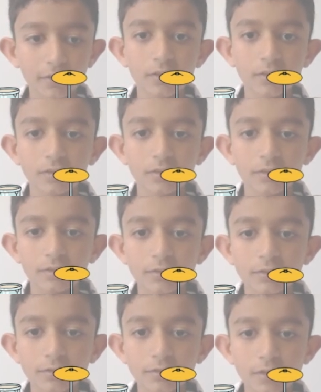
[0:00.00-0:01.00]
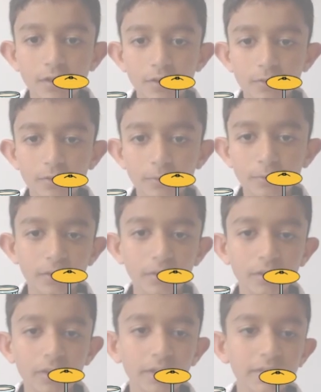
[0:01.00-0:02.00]
So, well,
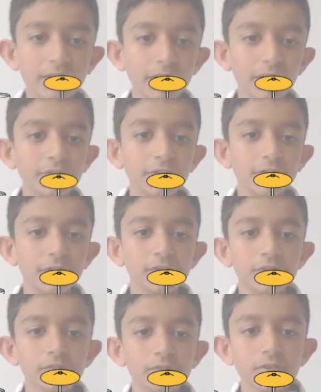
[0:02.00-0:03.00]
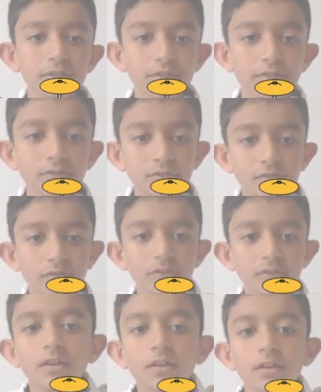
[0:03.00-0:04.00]
I guess you can use this
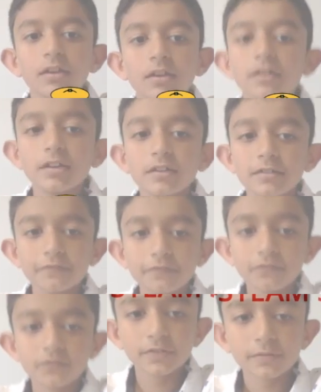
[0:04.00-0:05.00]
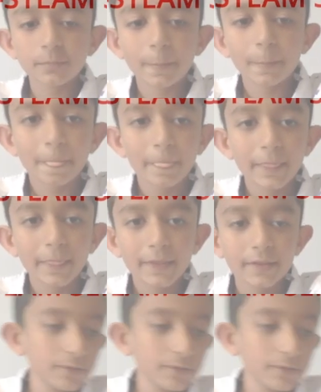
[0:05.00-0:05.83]
if you